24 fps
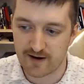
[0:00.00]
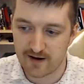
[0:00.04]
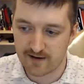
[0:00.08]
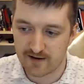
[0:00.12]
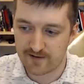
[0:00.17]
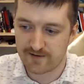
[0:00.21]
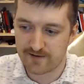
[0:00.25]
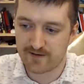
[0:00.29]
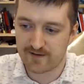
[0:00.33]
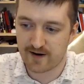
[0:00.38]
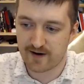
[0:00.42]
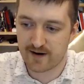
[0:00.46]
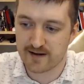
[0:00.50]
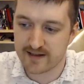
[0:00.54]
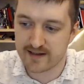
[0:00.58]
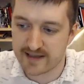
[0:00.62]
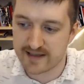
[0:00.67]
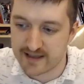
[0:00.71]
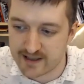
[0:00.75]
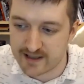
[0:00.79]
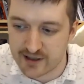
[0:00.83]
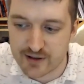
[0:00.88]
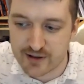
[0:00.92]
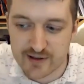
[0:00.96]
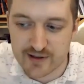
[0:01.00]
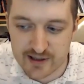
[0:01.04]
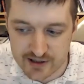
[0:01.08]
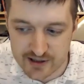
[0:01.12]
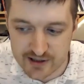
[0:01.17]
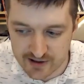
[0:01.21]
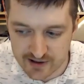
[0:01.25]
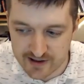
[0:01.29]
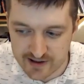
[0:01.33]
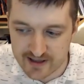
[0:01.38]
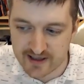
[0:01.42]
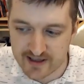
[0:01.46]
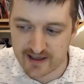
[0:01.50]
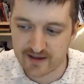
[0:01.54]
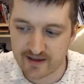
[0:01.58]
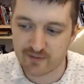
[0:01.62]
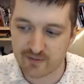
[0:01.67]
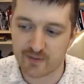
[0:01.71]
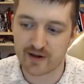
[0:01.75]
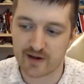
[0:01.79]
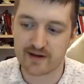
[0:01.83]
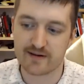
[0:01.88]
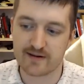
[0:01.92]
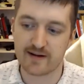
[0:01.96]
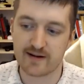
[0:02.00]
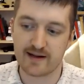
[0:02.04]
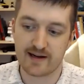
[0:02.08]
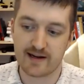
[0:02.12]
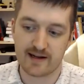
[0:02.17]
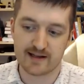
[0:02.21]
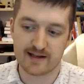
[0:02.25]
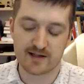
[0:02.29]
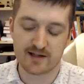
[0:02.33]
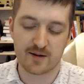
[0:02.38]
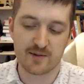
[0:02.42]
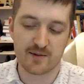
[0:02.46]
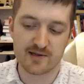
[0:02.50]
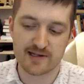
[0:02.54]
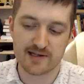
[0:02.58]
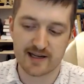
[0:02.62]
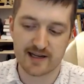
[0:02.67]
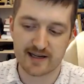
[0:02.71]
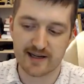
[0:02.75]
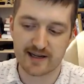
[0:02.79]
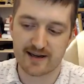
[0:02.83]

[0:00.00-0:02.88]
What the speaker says: falling to eternity, and it's almost like